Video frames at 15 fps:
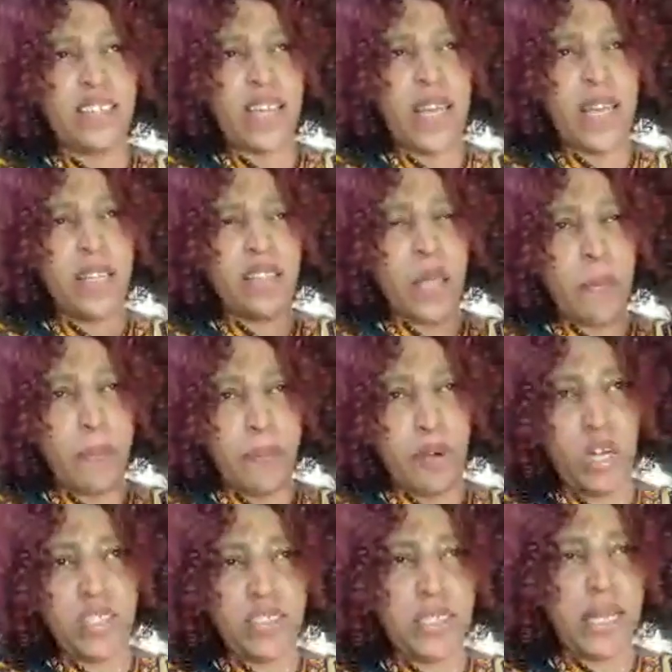they
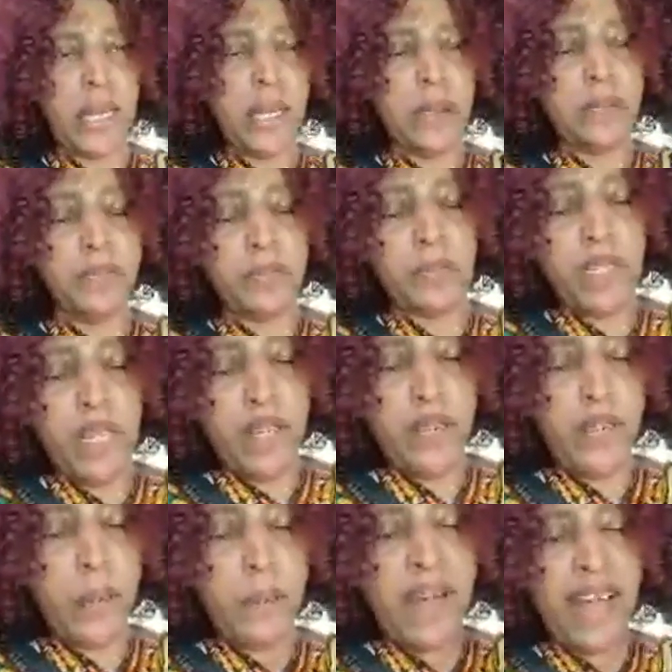brought
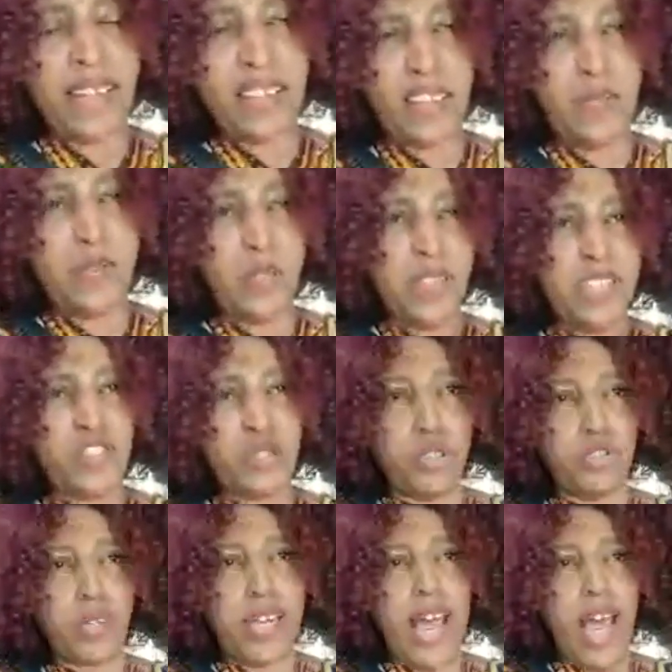the pads for the
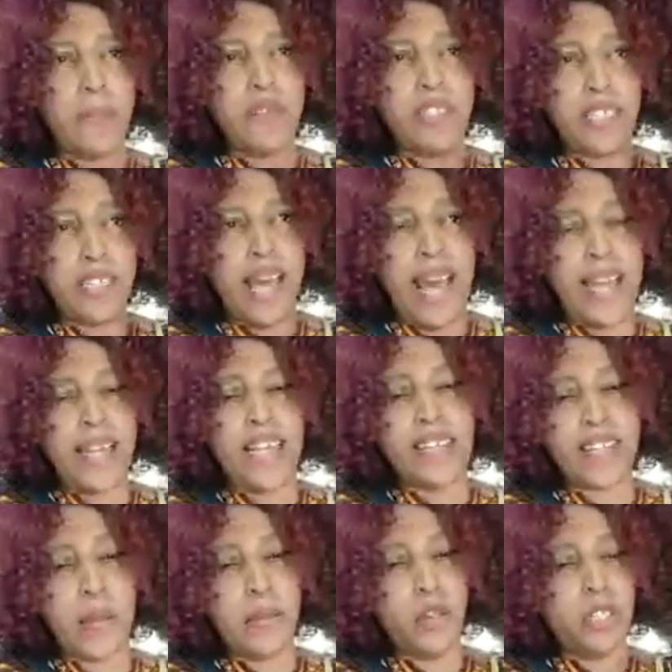children up till
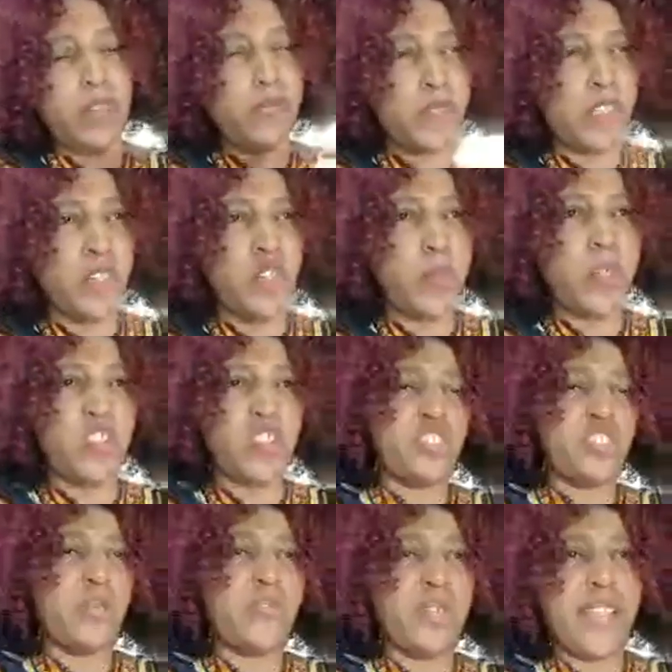August. I'm looking for your
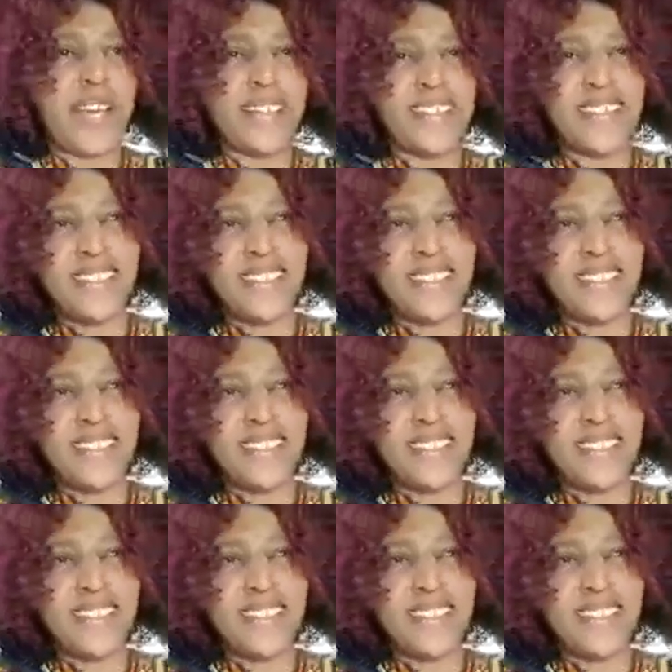sponsorship for that.